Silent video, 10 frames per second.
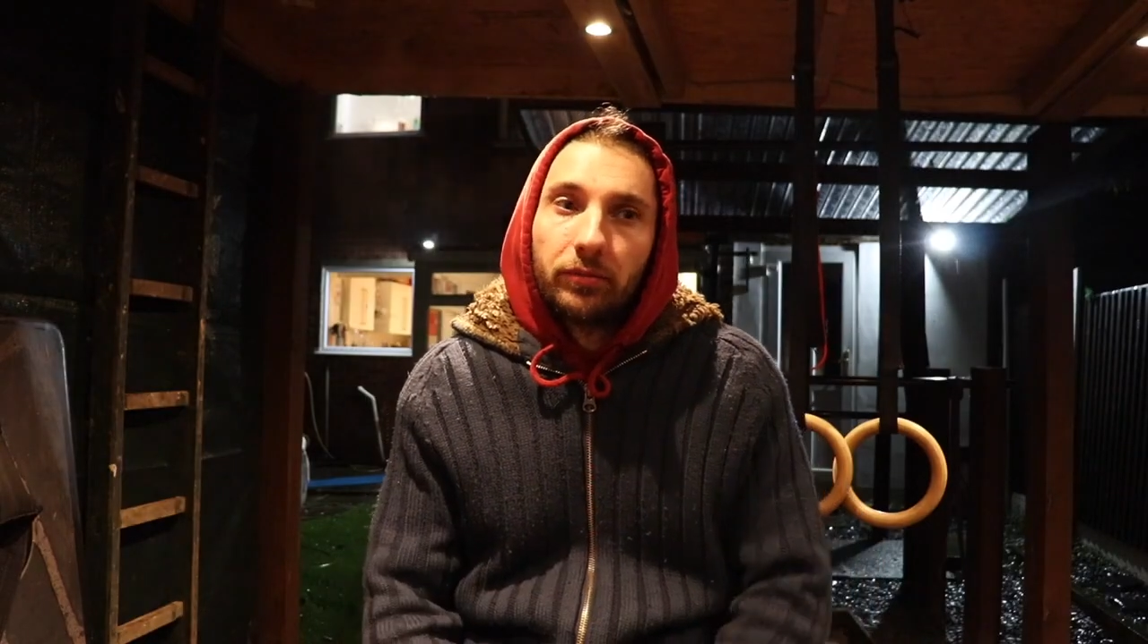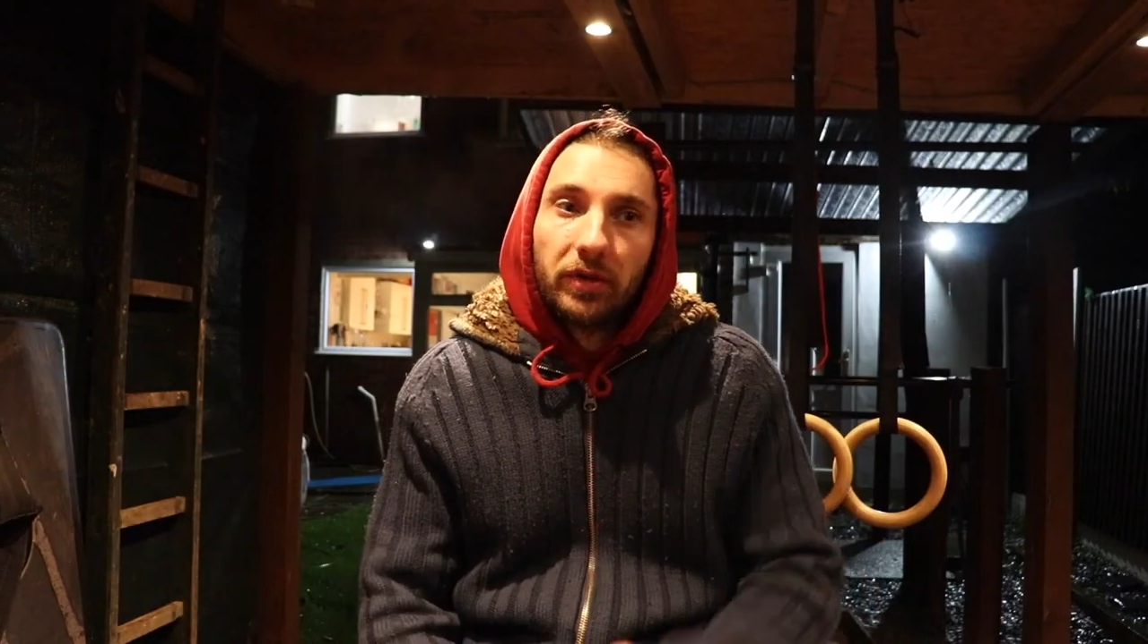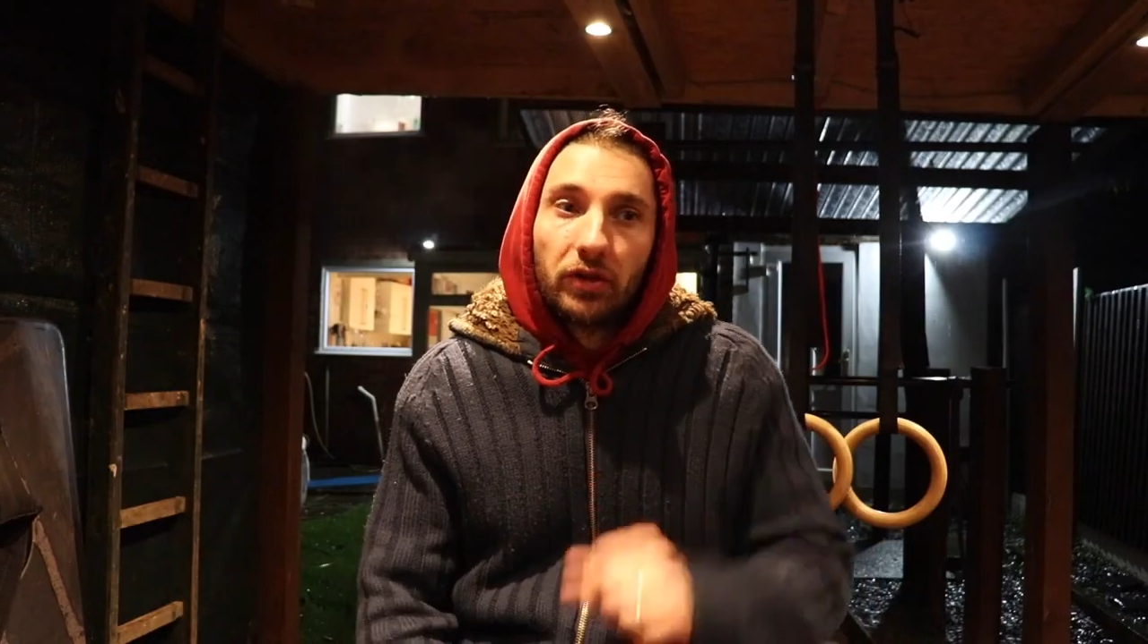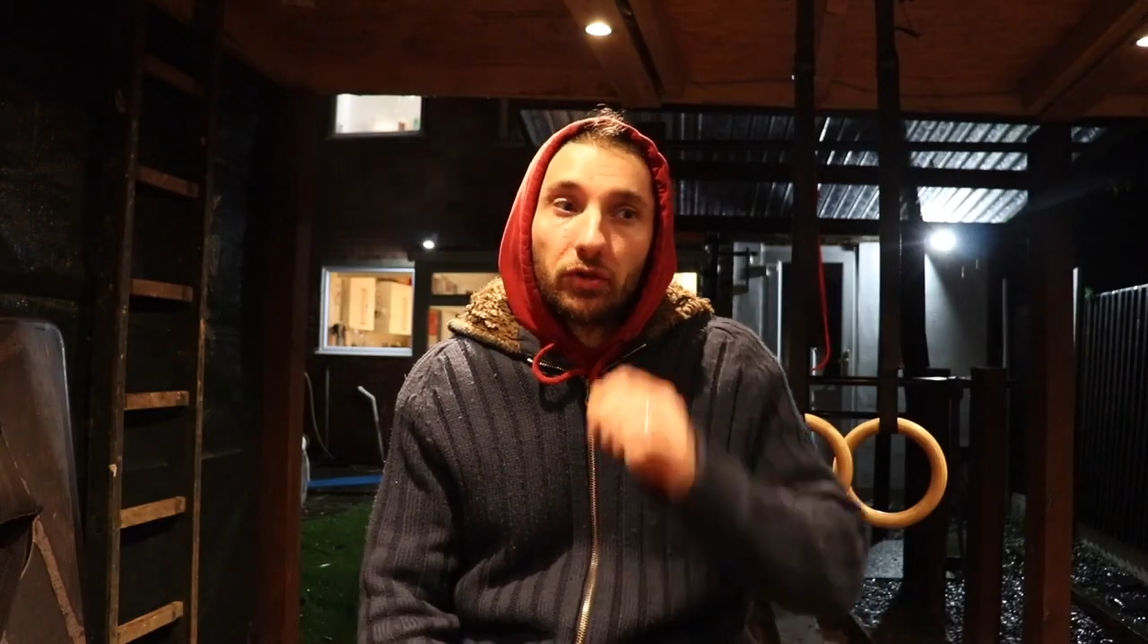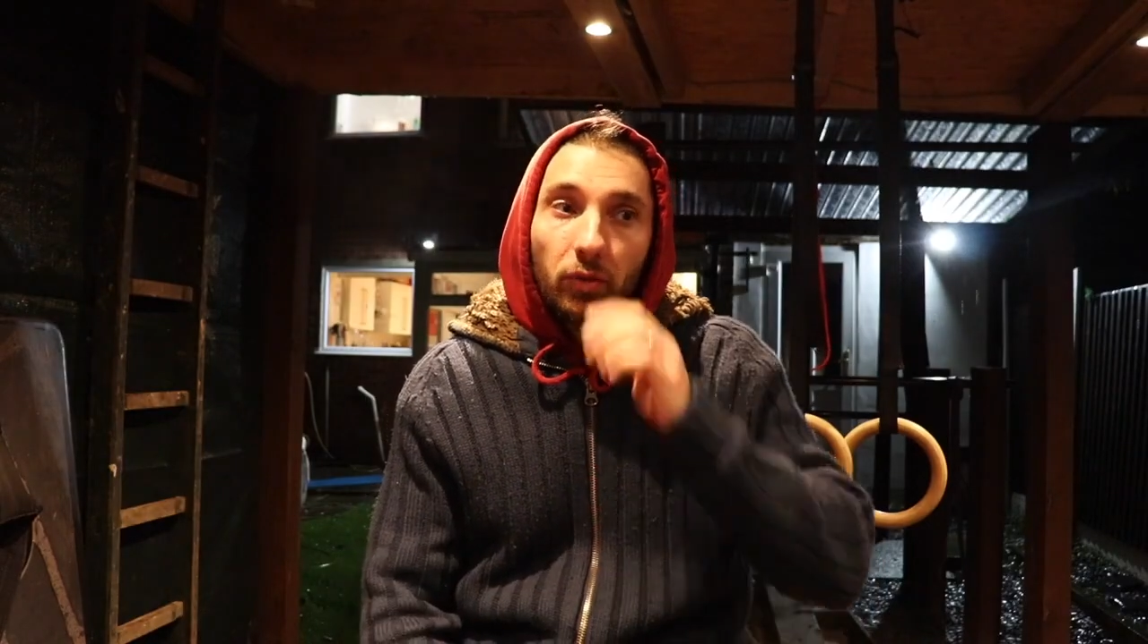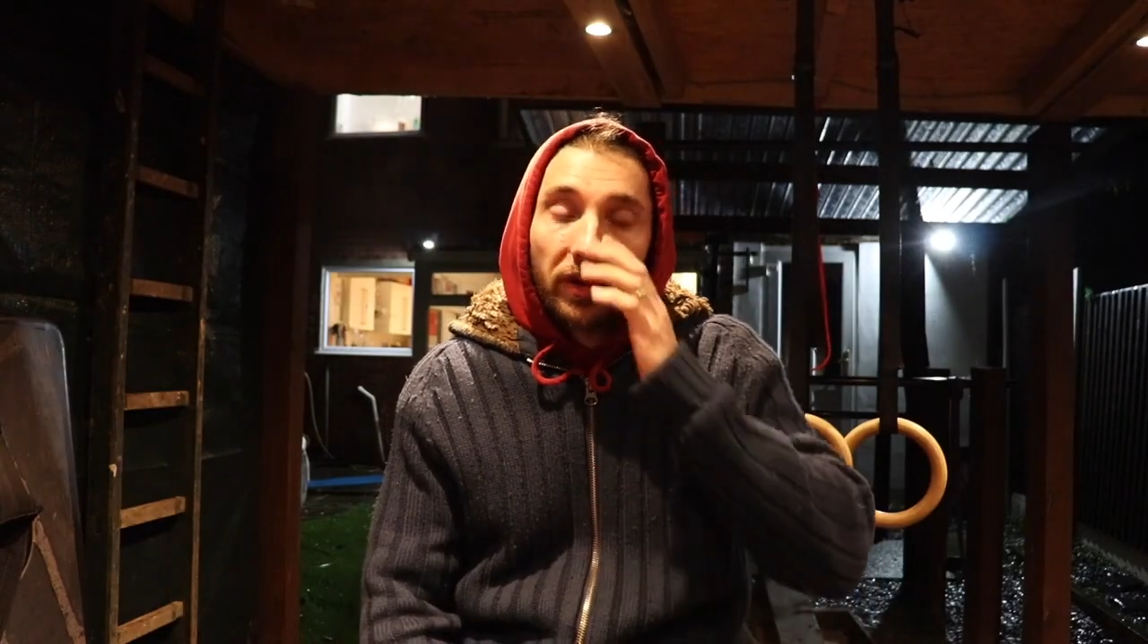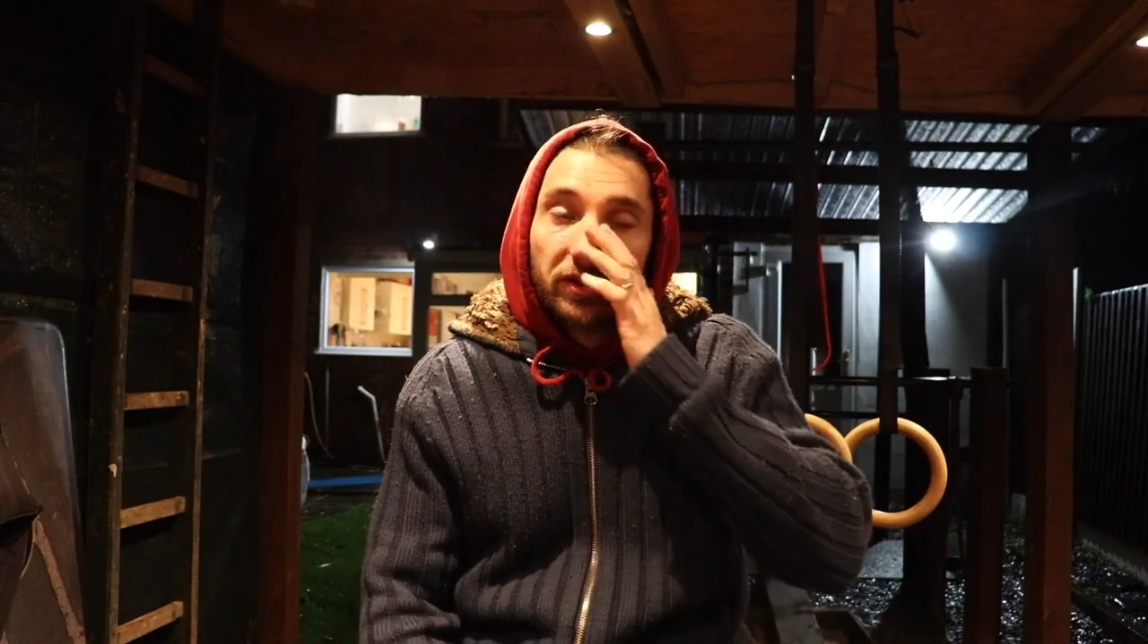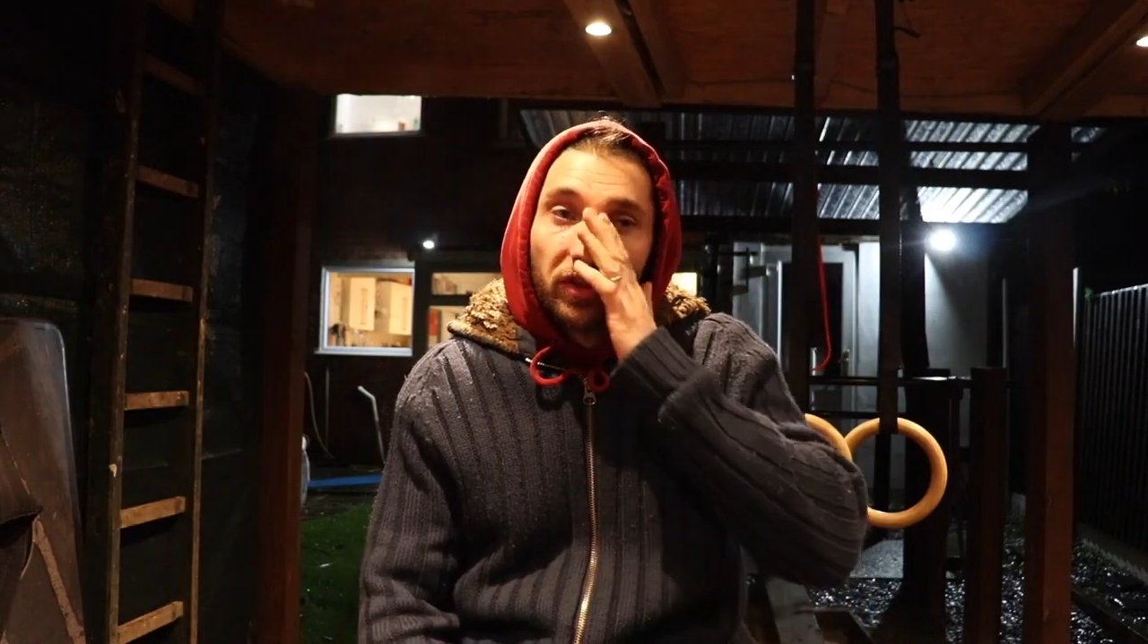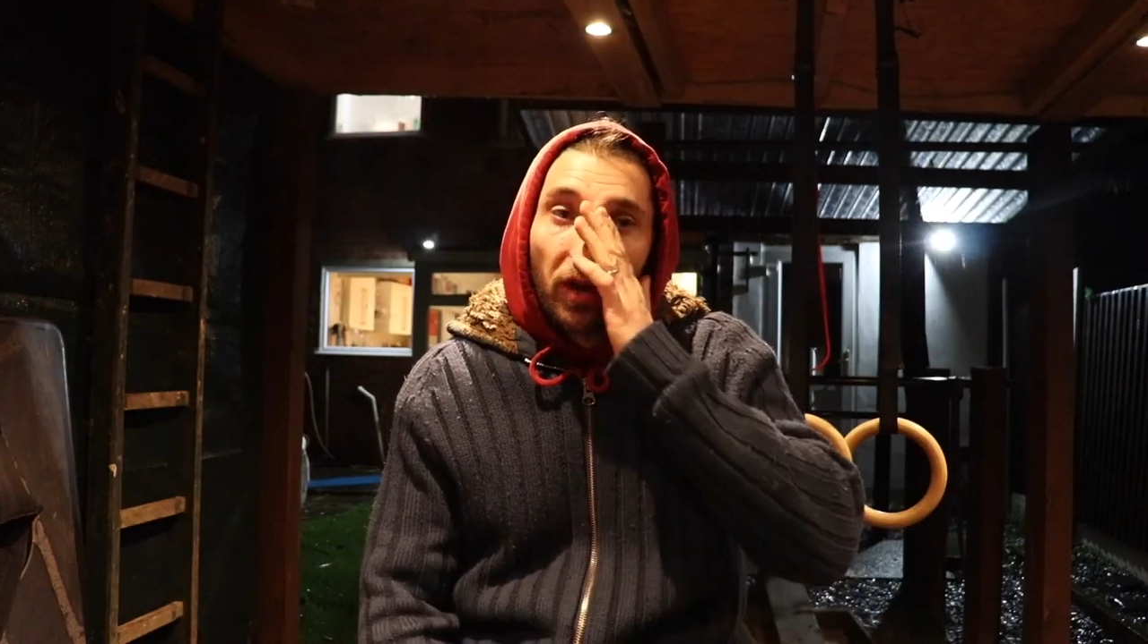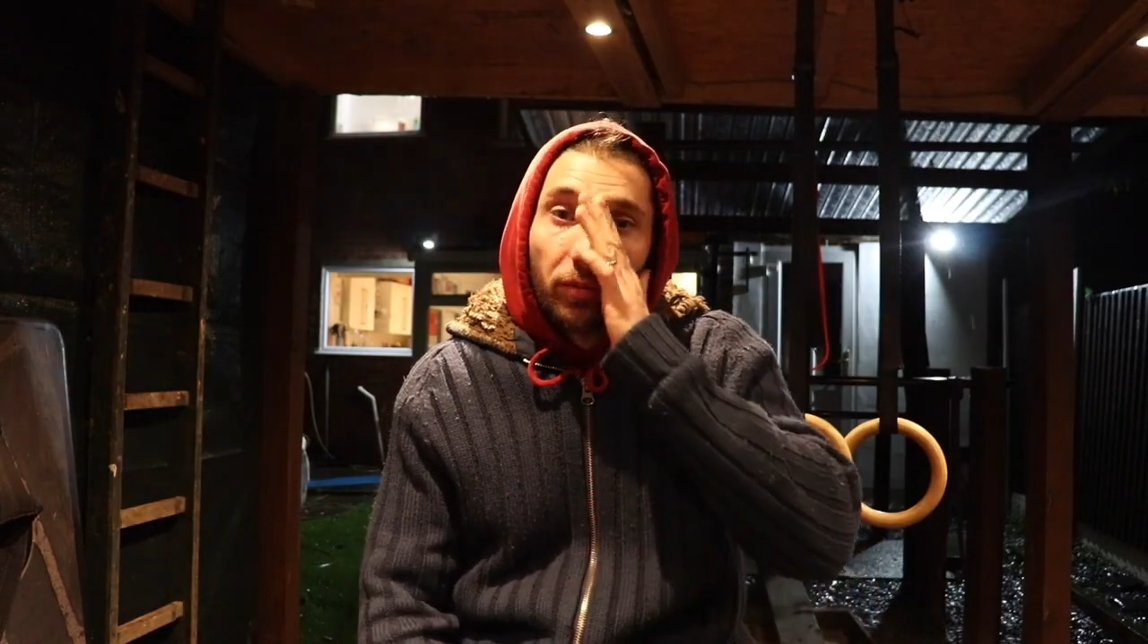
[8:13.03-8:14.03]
be a good way to start